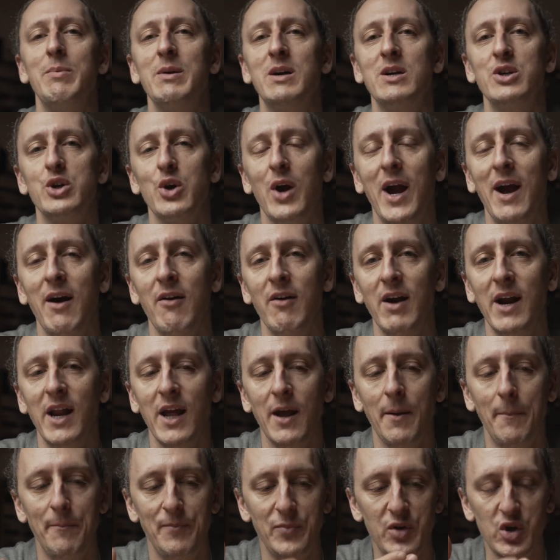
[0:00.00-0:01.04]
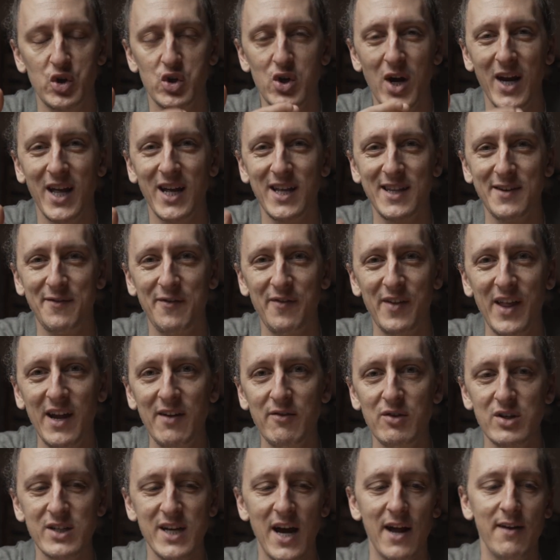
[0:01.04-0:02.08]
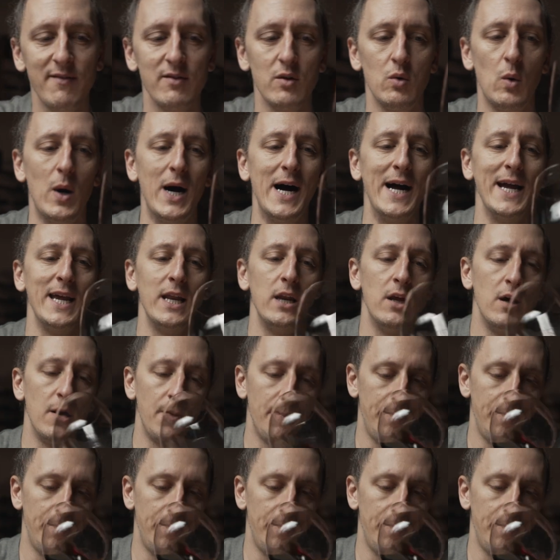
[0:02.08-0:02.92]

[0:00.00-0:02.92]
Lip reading: because you're aerating. You're trying to get the flavors out of the wine.